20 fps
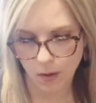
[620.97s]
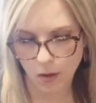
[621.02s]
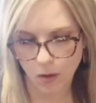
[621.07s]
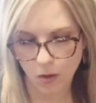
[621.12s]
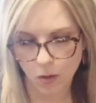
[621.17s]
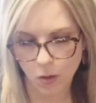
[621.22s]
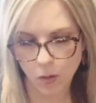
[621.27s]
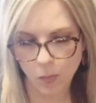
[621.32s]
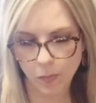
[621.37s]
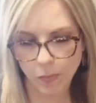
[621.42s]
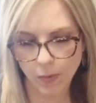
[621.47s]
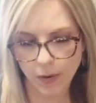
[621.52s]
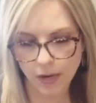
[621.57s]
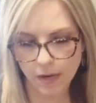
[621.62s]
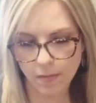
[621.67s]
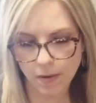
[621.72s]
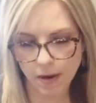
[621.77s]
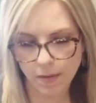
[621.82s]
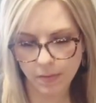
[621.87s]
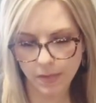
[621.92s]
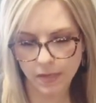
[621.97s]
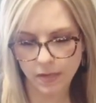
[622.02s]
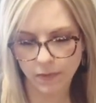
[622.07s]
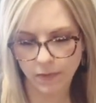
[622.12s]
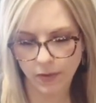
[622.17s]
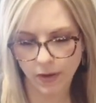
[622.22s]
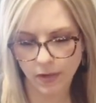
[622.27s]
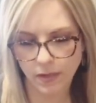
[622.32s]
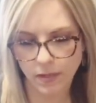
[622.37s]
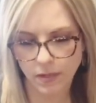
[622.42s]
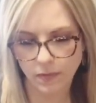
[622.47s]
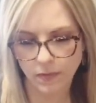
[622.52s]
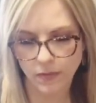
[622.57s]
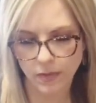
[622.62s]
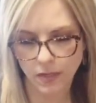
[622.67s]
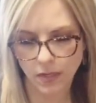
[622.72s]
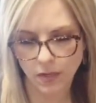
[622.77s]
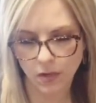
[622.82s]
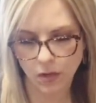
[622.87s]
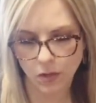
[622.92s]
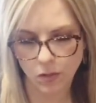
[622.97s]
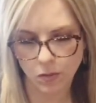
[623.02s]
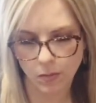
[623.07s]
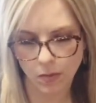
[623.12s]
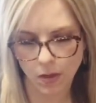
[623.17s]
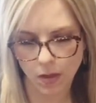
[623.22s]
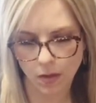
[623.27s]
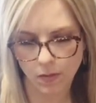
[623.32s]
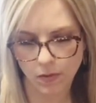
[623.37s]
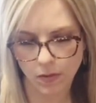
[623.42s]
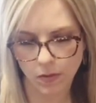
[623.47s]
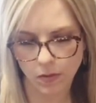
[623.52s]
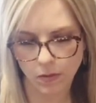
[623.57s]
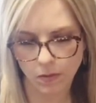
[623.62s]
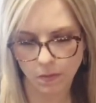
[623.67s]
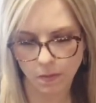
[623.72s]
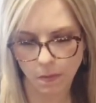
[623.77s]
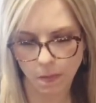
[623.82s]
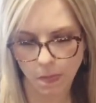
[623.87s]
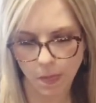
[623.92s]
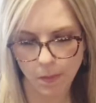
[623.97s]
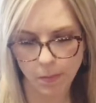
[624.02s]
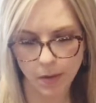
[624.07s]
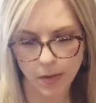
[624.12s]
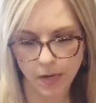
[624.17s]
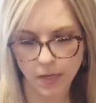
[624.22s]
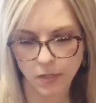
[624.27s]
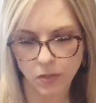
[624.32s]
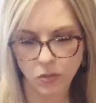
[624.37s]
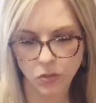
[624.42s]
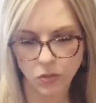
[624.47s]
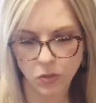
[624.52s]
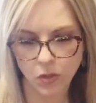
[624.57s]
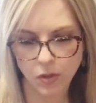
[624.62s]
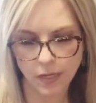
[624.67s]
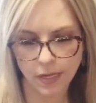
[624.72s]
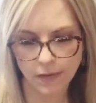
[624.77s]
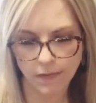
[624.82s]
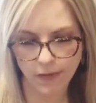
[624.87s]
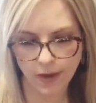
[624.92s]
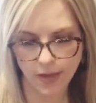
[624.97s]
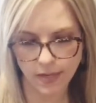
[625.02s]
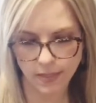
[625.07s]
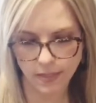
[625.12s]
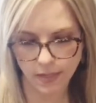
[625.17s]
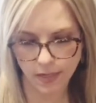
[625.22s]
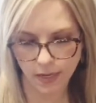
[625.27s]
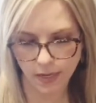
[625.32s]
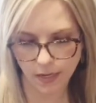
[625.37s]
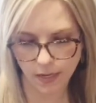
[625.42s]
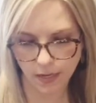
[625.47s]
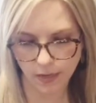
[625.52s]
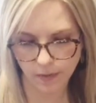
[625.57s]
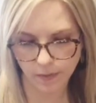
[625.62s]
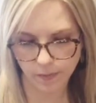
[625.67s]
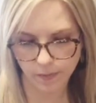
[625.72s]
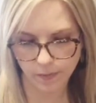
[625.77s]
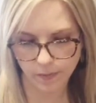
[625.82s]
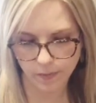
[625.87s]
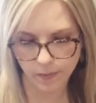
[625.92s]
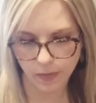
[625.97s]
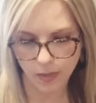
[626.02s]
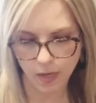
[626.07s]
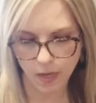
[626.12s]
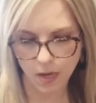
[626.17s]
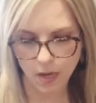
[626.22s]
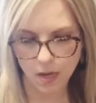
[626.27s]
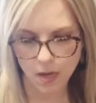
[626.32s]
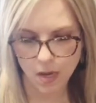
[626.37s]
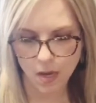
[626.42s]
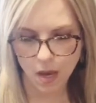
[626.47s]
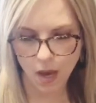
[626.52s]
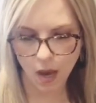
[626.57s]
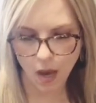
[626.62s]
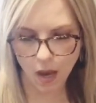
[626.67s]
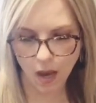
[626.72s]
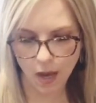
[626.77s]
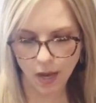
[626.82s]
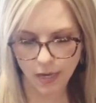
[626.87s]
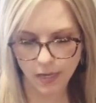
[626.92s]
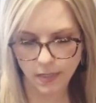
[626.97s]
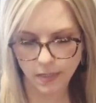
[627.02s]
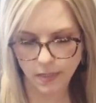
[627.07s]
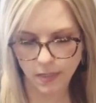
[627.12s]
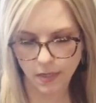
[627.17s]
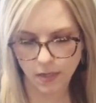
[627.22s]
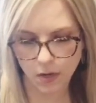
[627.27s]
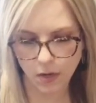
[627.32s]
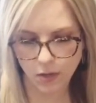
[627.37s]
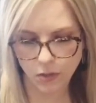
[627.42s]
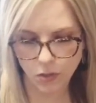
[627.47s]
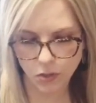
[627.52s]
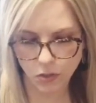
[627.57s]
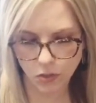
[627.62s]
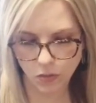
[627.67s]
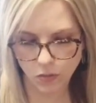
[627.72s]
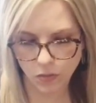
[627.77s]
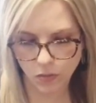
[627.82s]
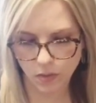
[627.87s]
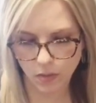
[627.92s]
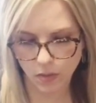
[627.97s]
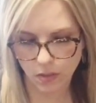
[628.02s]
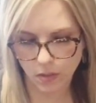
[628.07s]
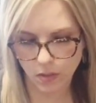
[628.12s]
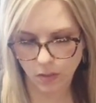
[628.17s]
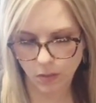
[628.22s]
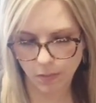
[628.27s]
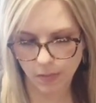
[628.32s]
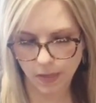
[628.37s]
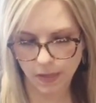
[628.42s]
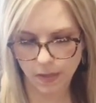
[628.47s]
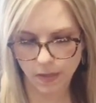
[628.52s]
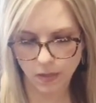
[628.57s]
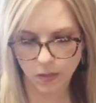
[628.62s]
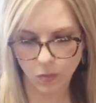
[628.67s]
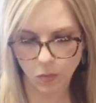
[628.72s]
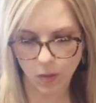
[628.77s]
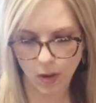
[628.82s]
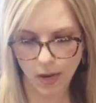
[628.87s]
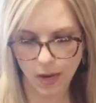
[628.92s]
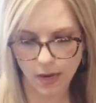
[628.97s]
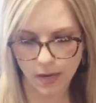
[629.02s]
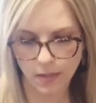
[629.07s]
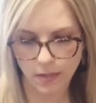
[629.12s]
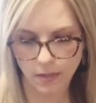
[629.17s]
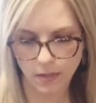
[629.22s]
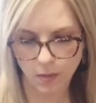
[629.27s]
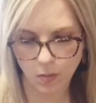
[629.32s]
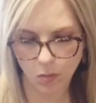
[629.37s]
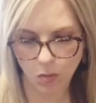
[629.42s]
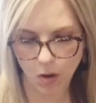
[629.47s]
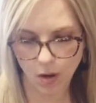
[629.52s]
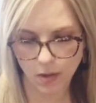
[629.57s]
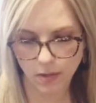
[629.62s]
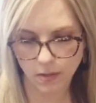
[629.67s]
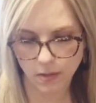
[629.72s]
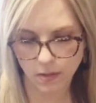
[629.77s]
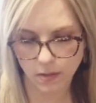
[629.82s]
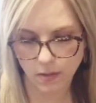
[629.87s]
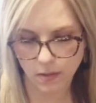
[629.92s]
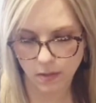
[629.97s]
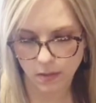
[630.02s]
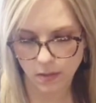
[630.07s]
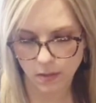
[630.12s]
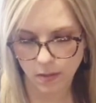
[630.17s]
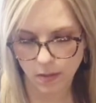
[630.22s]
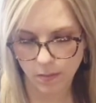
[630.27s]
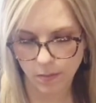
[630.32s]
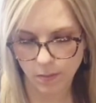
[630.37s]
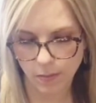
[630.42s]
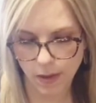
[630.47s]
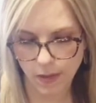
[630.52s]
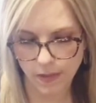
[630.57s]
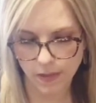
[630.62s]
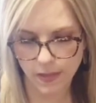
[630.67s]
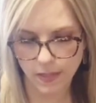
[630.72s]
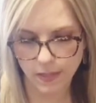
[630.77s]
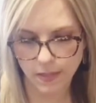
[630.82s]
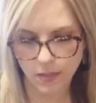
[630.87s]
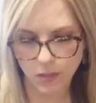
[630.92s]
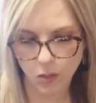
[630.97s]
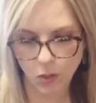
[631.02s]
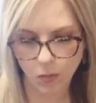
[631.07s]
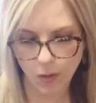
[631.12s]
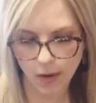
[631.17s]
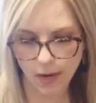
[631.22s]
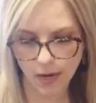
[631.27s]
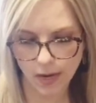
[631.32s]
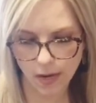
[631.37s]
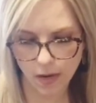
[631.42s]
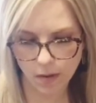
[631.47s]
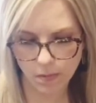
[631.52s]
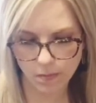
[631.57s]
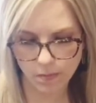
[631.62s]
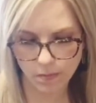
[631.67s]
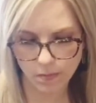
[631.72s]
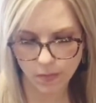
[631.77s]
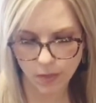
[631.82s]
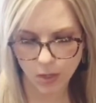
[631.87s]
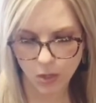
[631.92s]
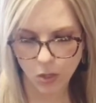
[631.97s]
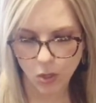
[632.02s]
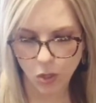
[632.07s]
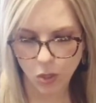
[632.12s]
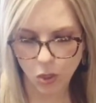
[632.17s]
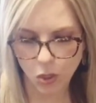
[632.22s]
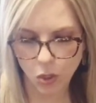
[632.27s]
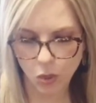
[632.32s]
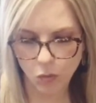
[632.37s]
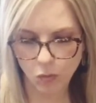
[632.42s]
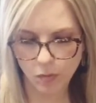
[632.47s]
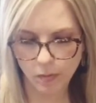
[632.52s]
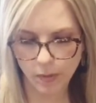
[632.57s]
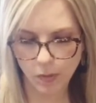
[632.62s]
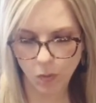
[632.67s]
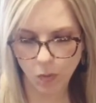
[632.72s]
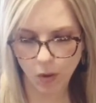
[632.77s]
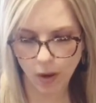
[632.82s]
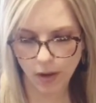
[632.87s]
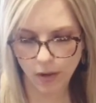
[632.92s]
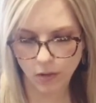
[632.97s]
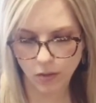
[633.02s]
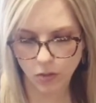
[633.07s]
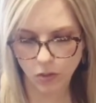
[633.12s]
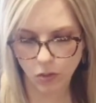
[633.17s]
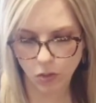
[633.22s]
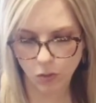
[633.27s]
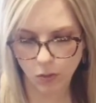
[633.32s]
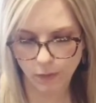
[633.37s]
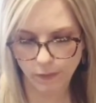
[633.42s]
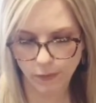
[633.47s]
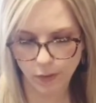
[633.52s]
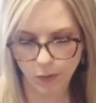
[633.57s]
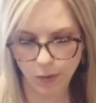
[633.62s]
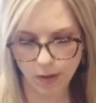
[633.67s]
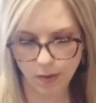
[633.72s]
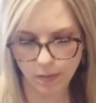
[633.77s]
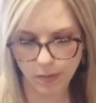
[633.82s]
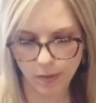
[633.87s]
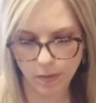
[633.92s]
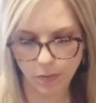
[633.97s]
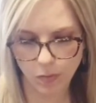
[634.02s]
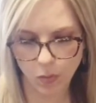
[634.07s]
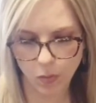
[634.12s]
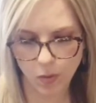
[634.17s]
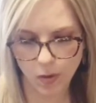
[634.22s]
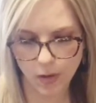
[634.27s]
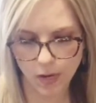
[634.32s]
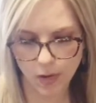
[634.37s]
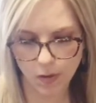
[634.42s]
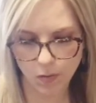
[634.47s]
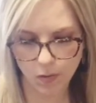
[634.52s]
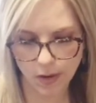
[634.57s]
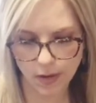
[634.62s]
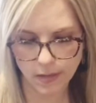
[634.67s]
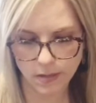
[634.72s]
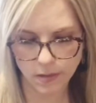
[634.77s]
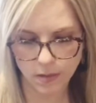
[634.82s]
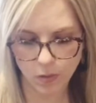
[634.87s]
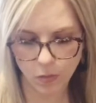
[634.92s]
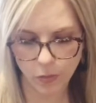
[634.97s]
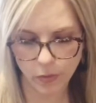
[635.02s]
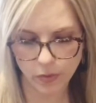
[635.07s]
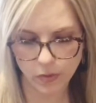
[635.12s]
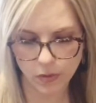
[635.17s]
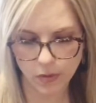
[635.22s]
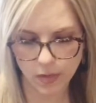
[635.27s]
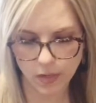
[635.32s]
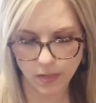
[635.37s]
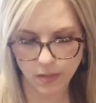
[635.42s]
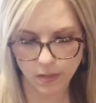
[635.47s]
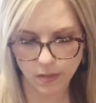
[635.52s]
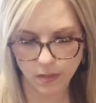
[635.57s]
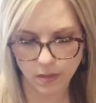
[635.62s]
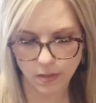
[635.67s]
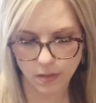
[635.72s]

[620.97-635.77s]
Your brain might be defective, said Dr. Malavo, but it is certainly fascinating. I did not choose to be this way, said Roz, but this is who I am. You would be wild too if you had been born and raised in the wilderness.